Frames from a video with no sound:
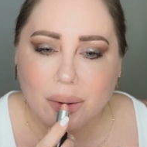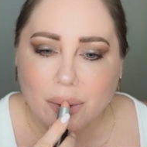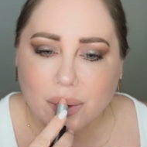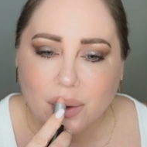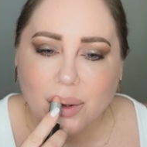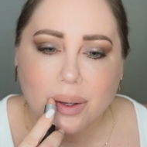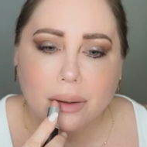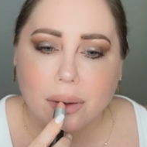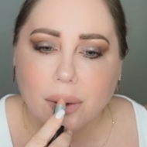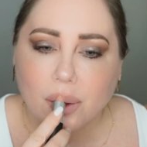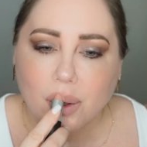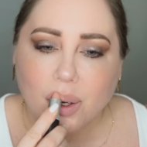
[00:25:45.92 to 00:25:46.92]

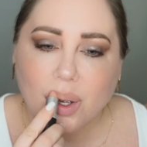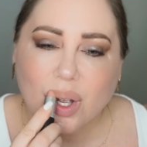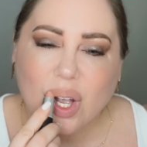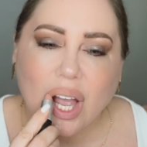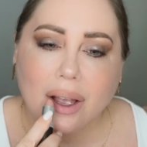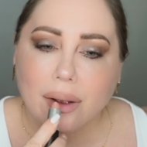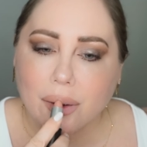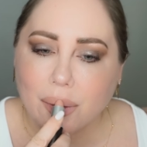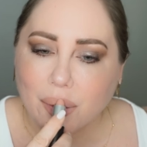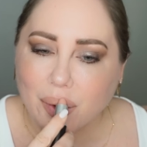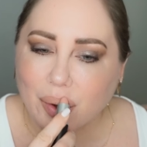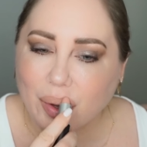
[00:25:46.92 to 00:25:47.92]

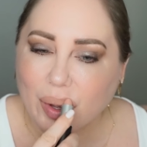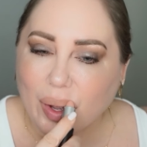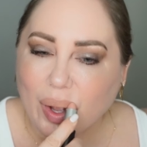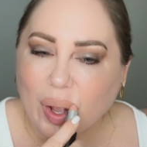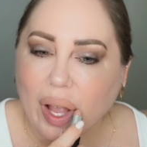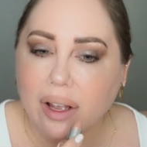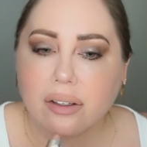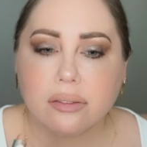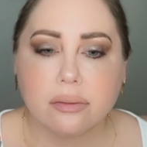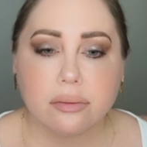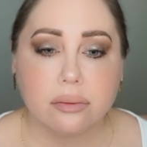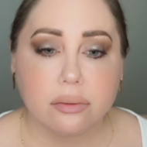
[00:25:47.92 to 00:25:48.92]

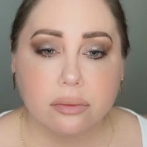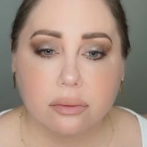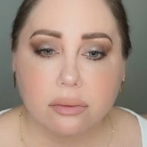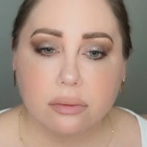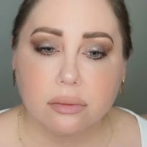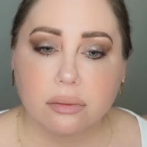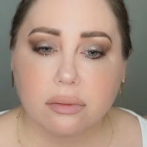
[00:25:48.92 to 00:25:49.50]
Nothing is said.